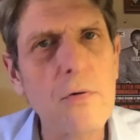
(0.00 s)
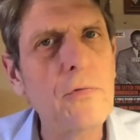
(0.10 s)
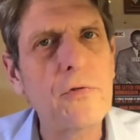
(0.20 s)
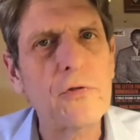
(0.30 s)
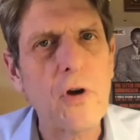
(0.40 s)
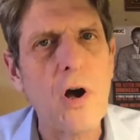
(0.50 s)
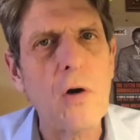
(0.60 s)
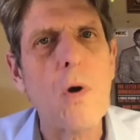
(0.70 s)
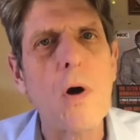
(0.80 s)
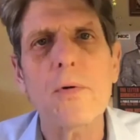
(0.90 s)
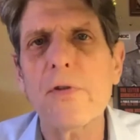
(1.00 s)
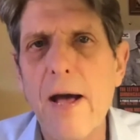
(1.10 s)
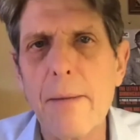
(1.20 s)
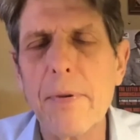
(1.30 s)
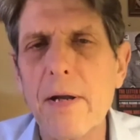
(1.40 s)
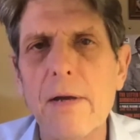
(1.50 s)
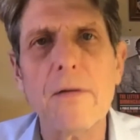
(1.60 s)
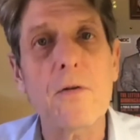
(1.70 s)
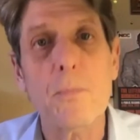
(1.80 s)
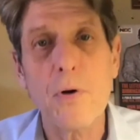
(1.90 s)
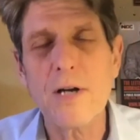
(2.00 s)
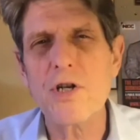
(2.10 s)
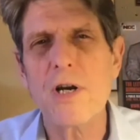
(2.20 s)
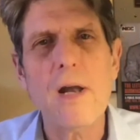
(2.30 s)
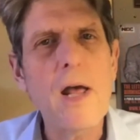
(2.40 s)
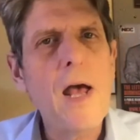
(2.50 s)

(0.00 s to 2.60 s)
who saw what was happening in the Depression,